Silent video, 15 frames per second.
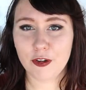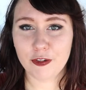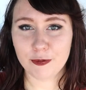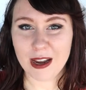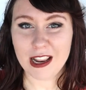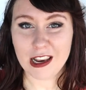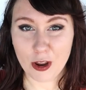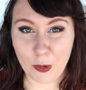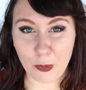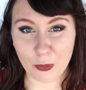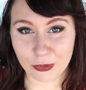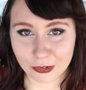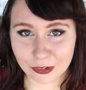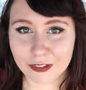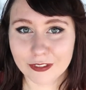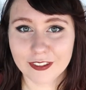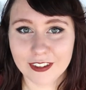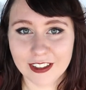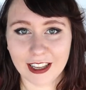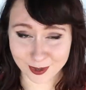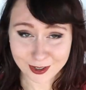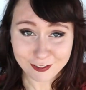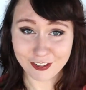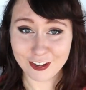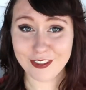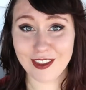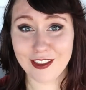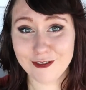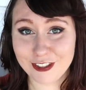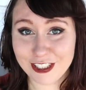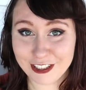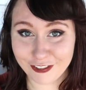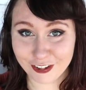off my lawn. Like, so I found that really